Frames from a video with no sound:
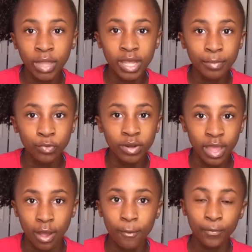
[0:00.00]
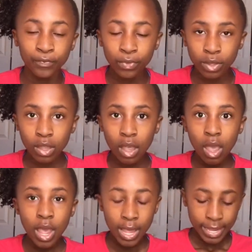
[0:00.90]
like I'm doing now.
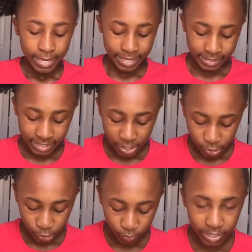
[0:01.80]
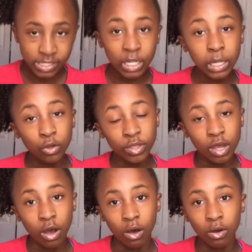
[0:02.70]
Next thing you can do is clothing
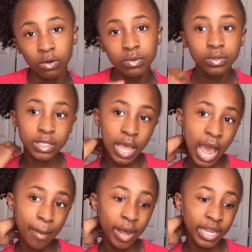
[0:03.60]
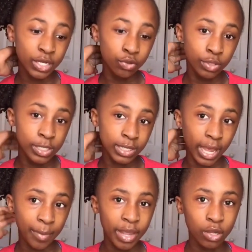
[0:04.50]
hauls. I might do this,
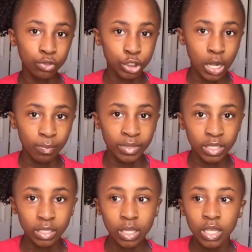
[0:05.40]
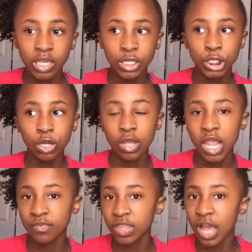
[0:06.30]
like I might go shopping and just show
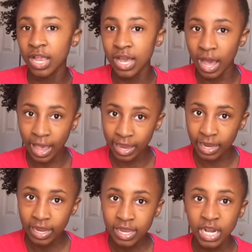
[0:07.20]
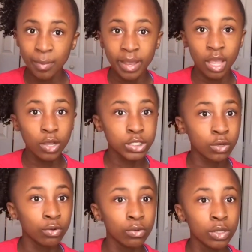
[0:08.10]
y'all everything I got. And I might
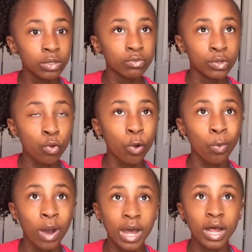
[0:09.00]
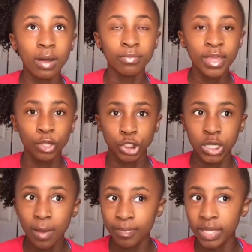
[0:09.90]
also record while I'm there
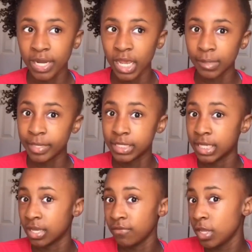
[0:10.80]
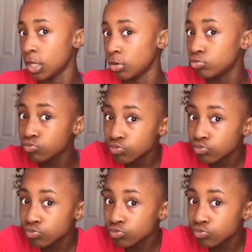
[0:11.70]
shopping, and that could be a second video.